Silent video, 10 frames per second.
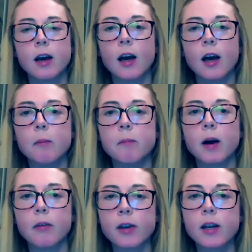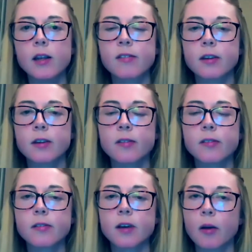And really
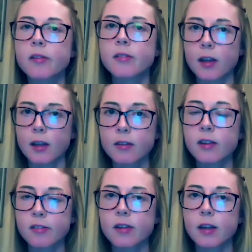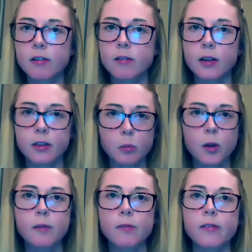since, I would say in this century, in the
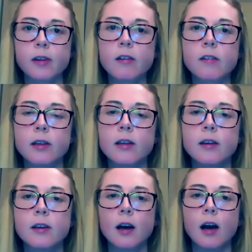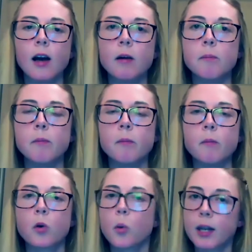21st century,
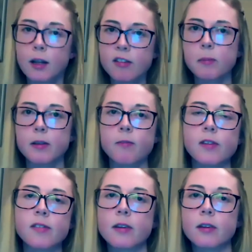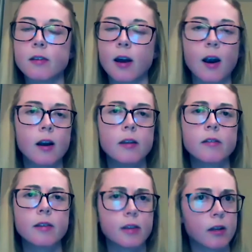Queen Elizabeth visited
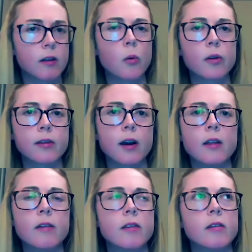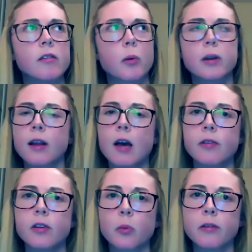Ireland and then Northern Ireland in
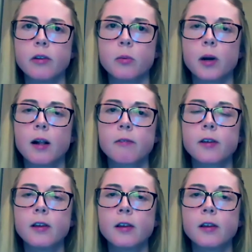2011 and 2012.